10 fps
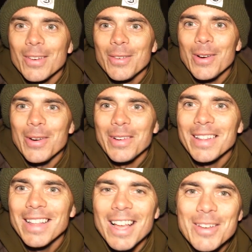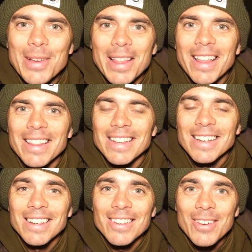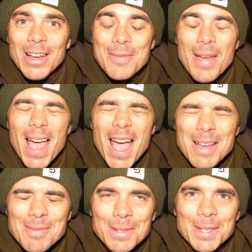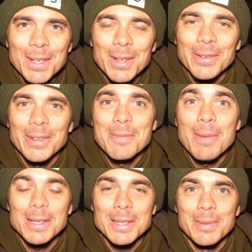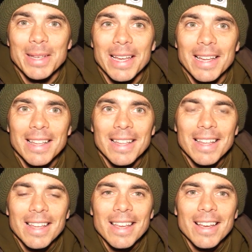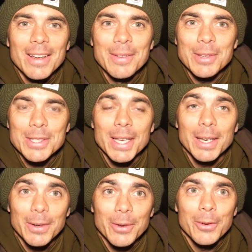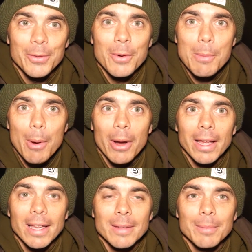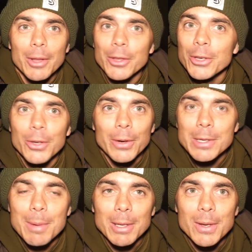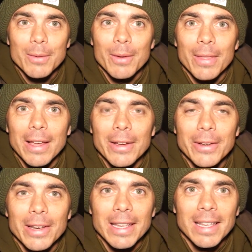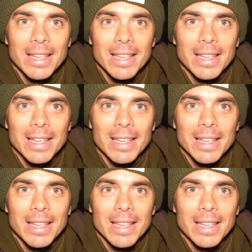Well, how about that then? I am absolutely buzzing with that. I said it looked good for a bite, but I did not expect to have one that early.